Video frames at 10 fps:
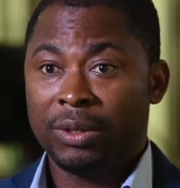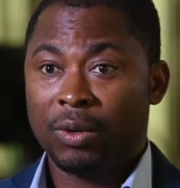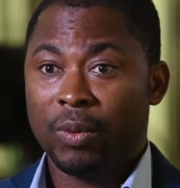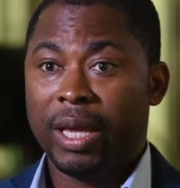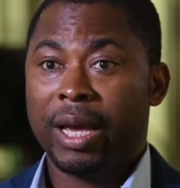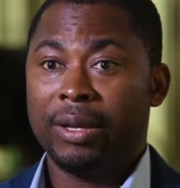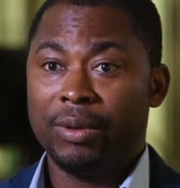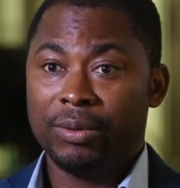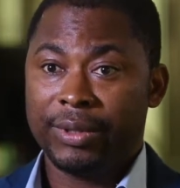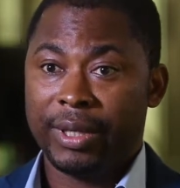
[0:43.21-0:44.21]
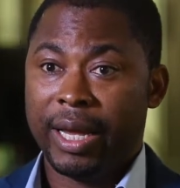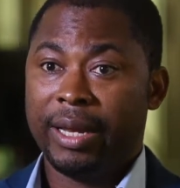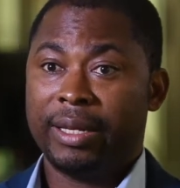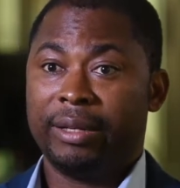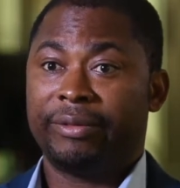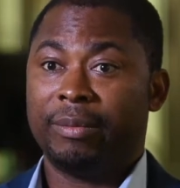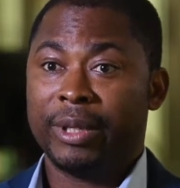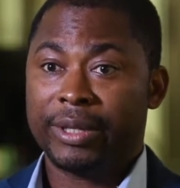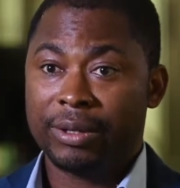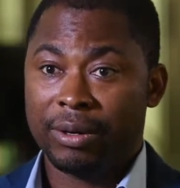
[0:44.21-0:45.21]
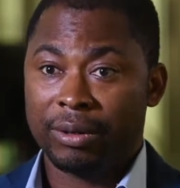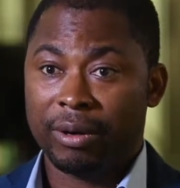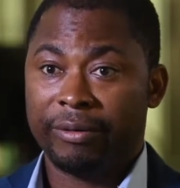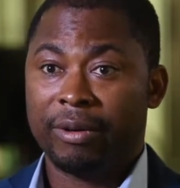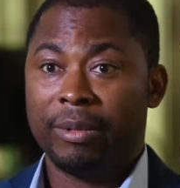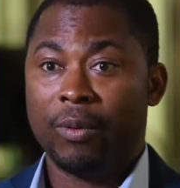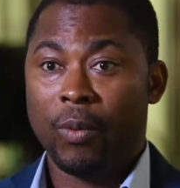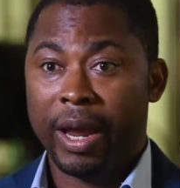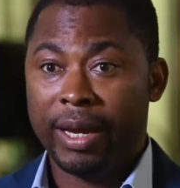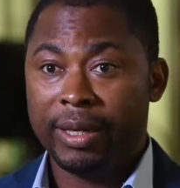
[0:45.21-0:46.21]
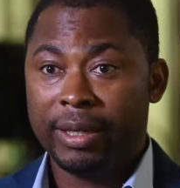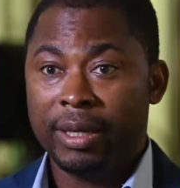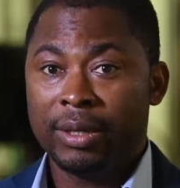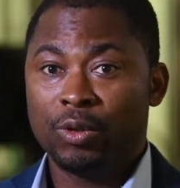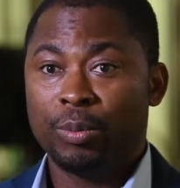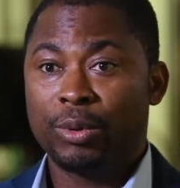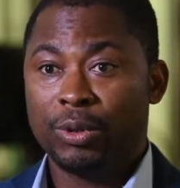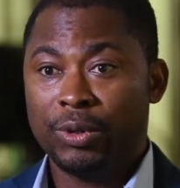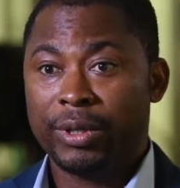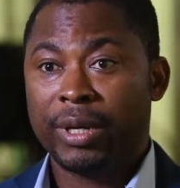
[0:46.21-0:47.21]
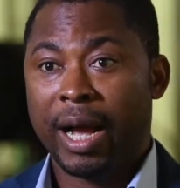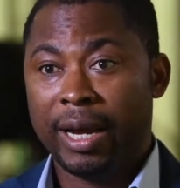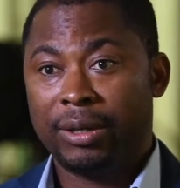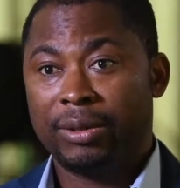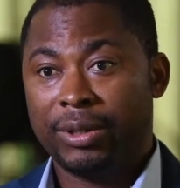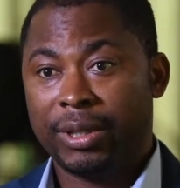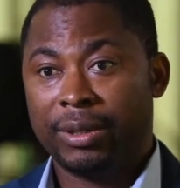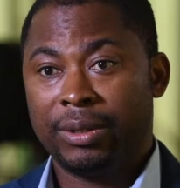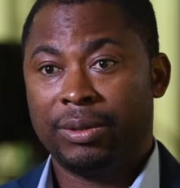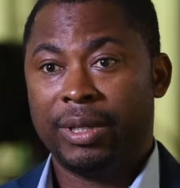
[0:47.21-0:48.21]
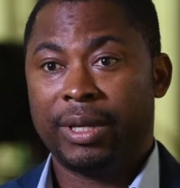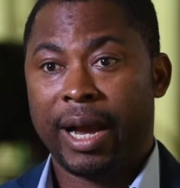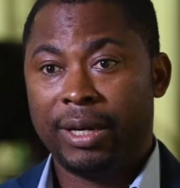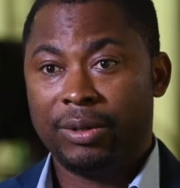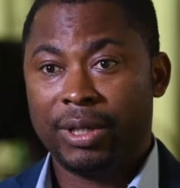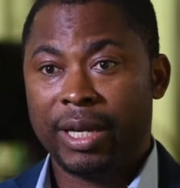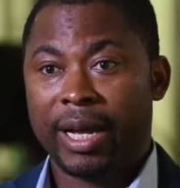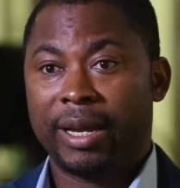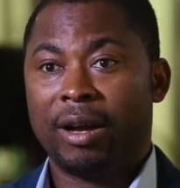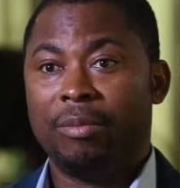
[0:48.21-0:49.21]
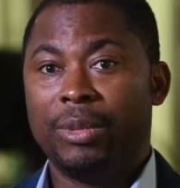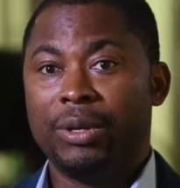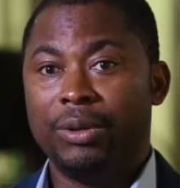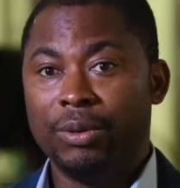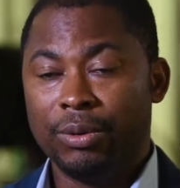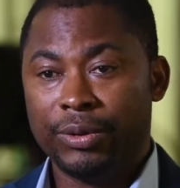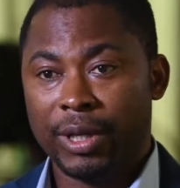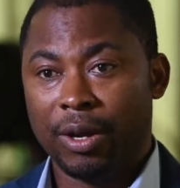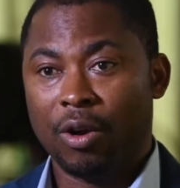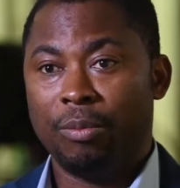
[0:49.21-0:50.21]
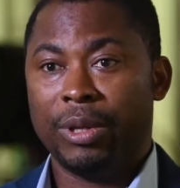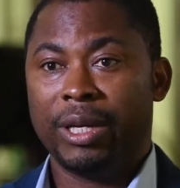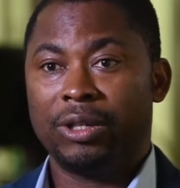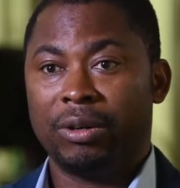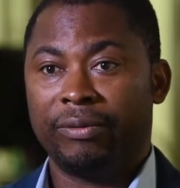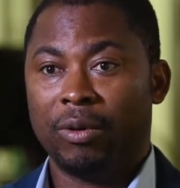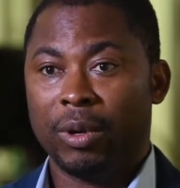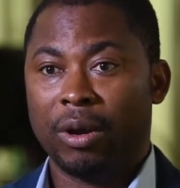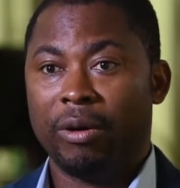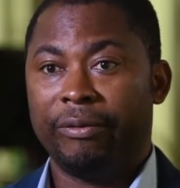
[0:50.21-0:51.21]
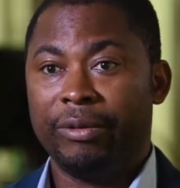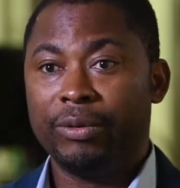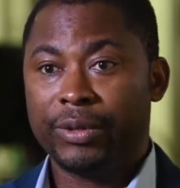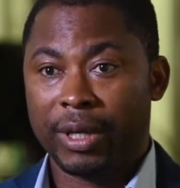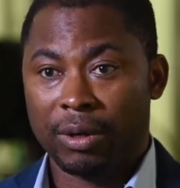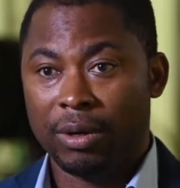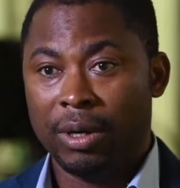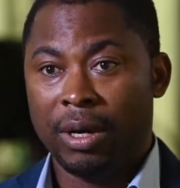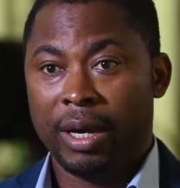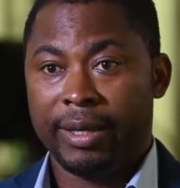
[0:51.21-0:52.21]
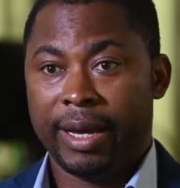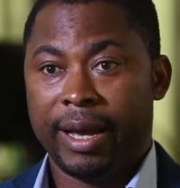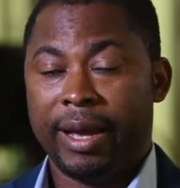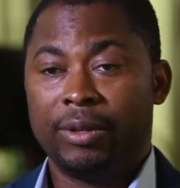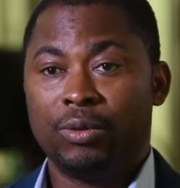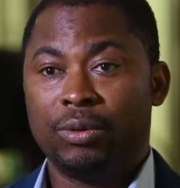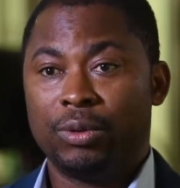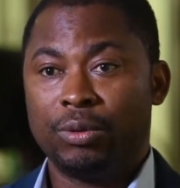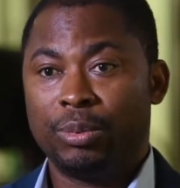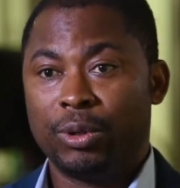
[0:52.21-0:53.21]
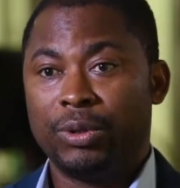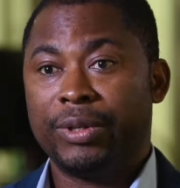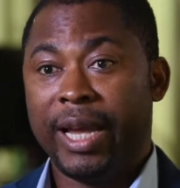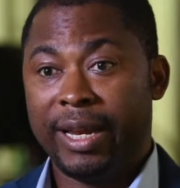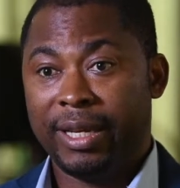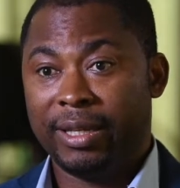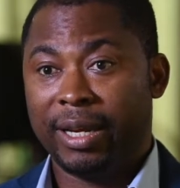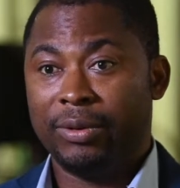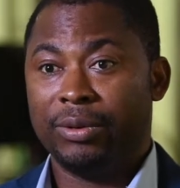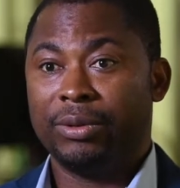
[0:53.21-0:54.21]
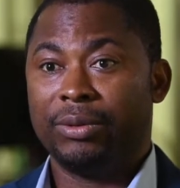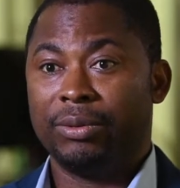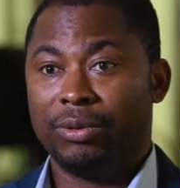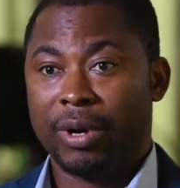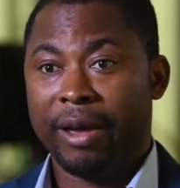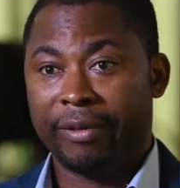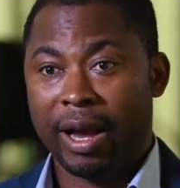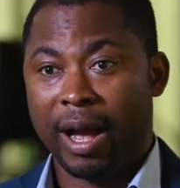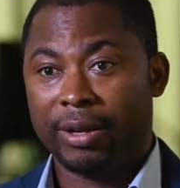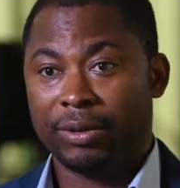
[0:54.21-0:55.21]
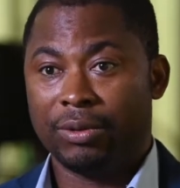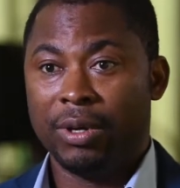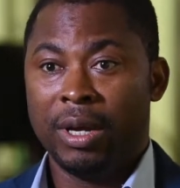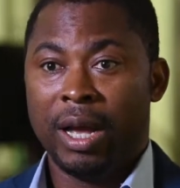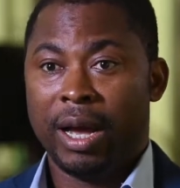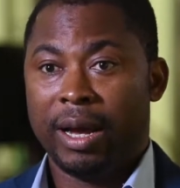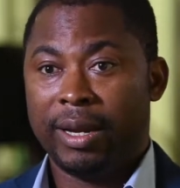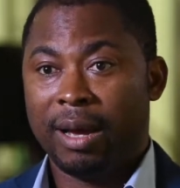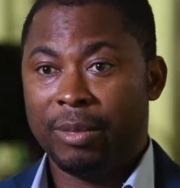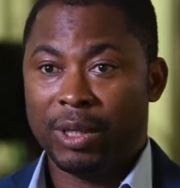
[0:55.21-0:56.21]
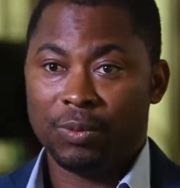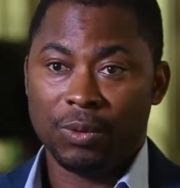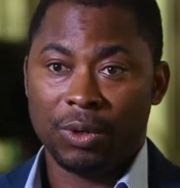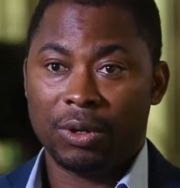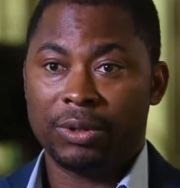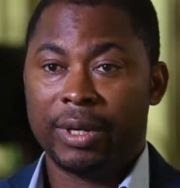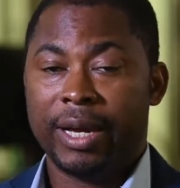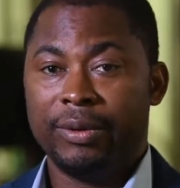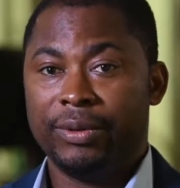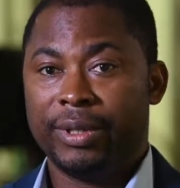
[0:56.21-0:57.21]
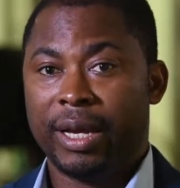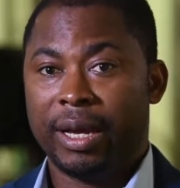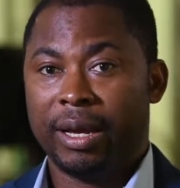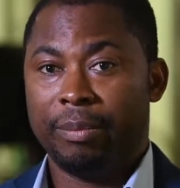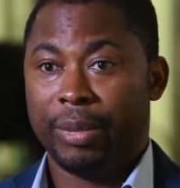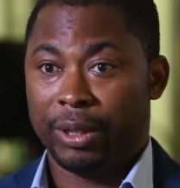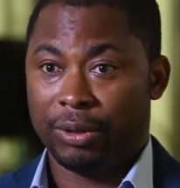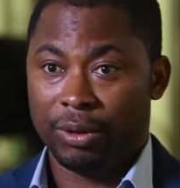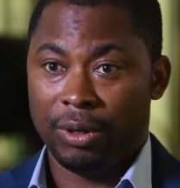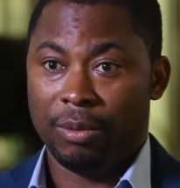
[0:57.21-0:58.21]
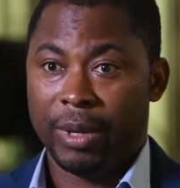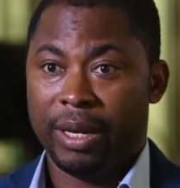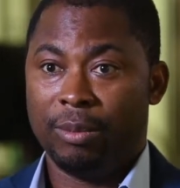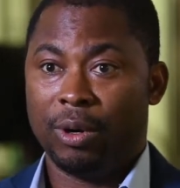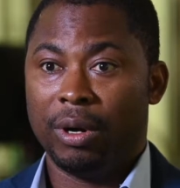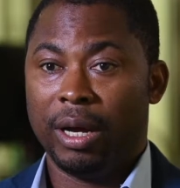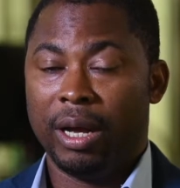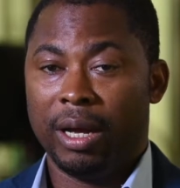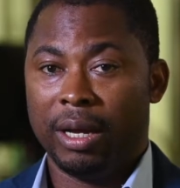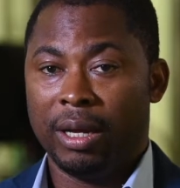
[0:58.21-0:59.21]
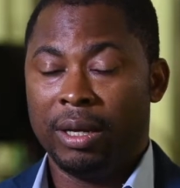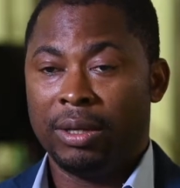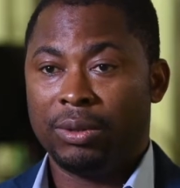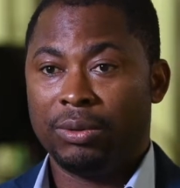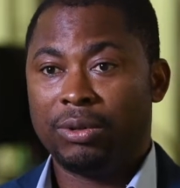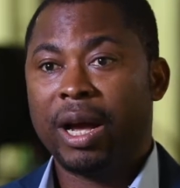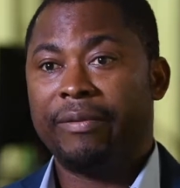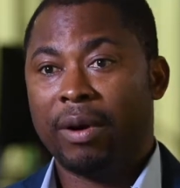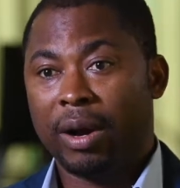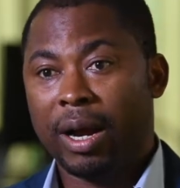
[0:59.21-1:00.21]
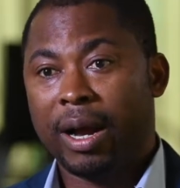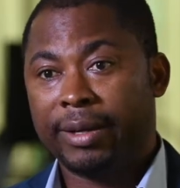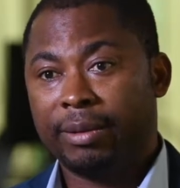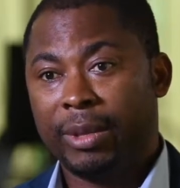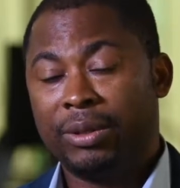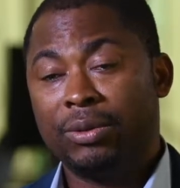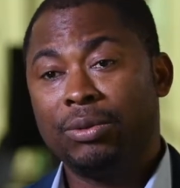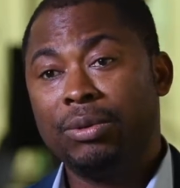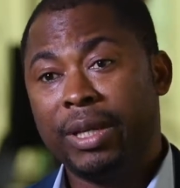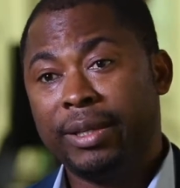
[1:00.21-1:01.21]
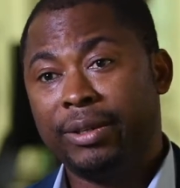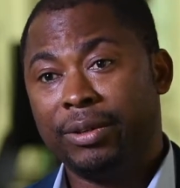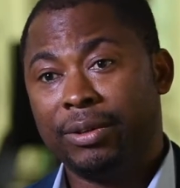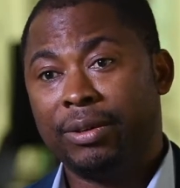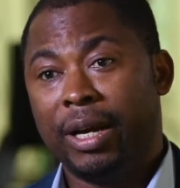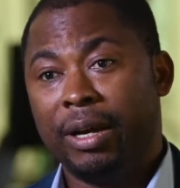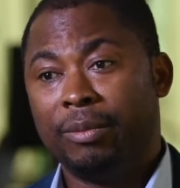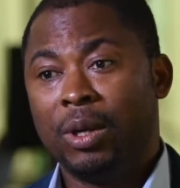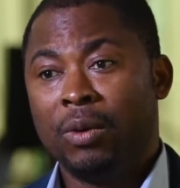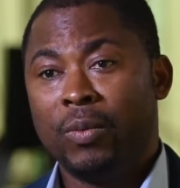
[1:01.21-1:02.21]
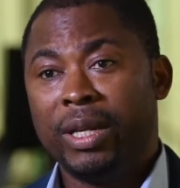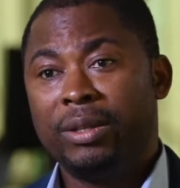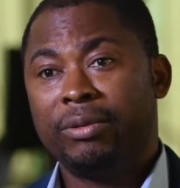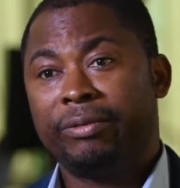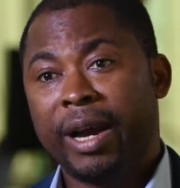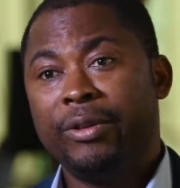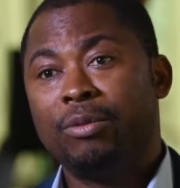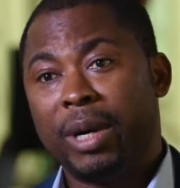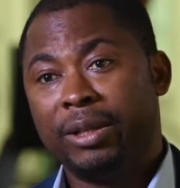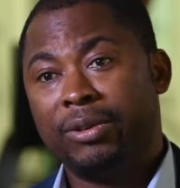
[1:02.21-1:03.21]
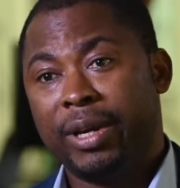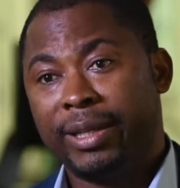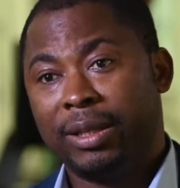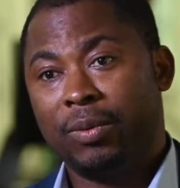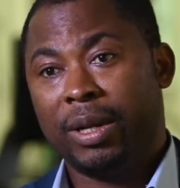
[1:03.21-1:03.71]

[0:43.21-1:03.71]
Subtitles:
So we can use the energy from the sun or from the wind to produce hydrogen. So this hydrogen can now be used in combination of what we call fuel cell to produce energy that you use to drive cars. So that means we will not use petroleum anymore to drive our cars. But to do this, you know, we need to find new materials that will